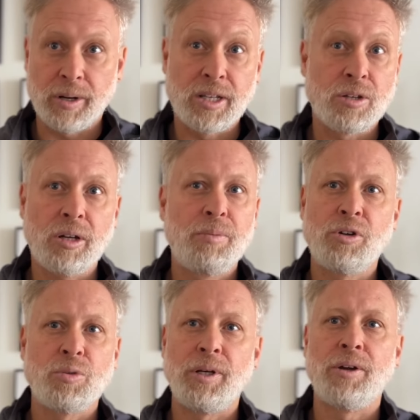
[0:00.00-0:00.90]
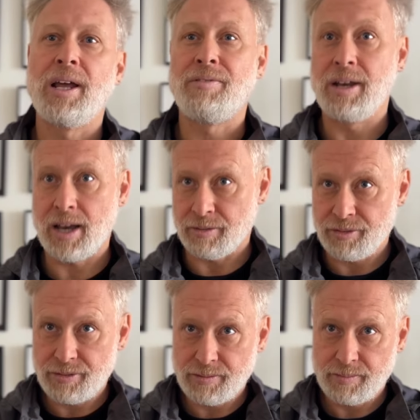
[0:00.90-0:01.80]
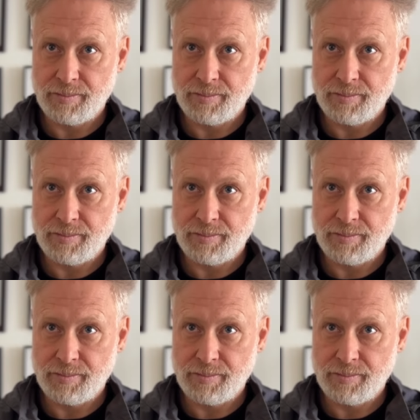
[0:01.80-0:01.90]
it's not because we don't have enough.